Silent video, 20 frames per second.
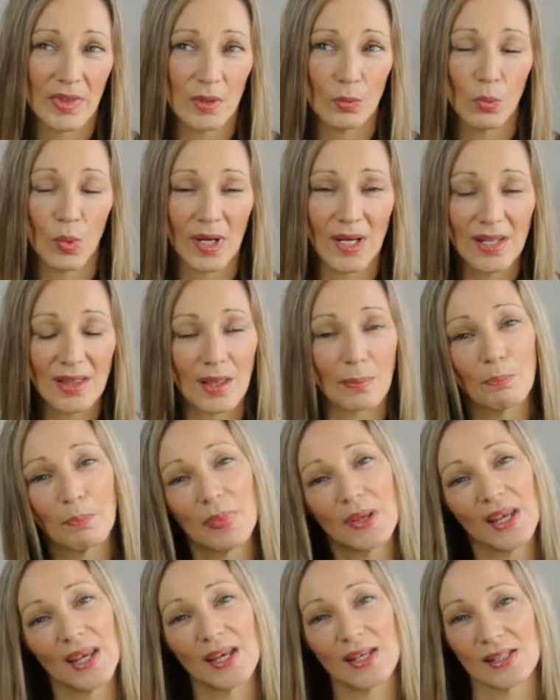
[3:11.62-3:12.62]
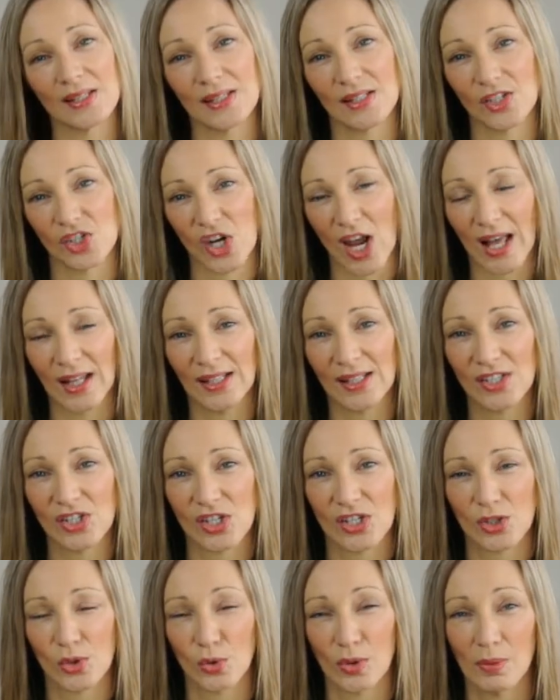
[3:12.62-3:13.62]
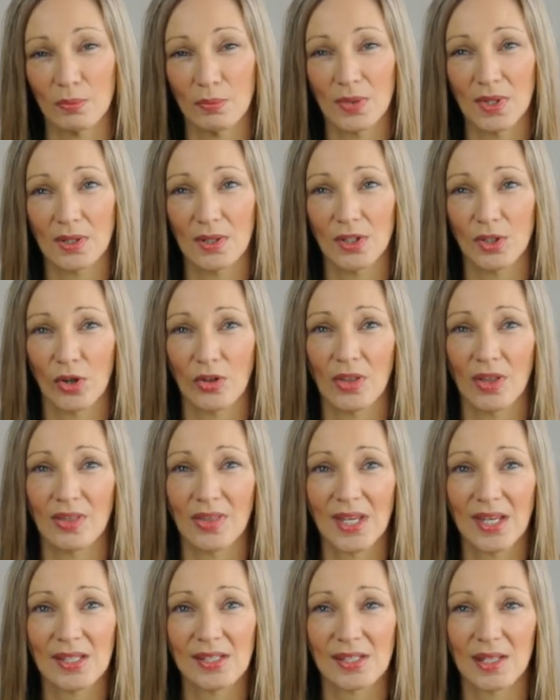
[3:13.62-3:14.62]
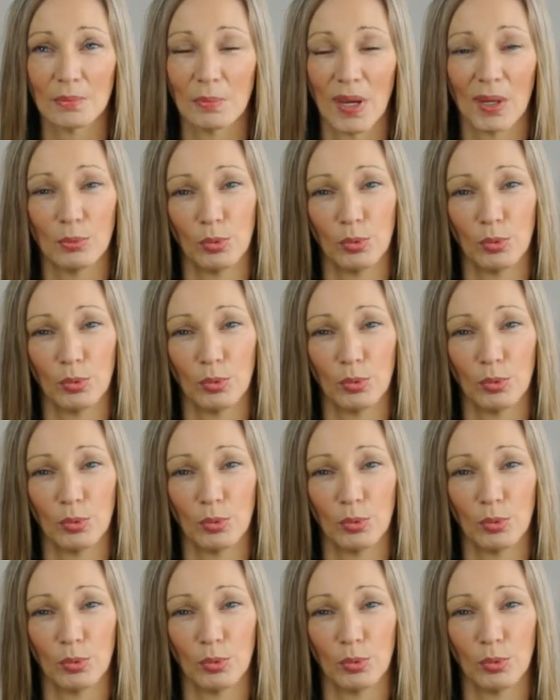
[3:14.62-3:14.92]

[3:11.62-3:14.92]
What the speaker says: One of the biggest challenges, or the things that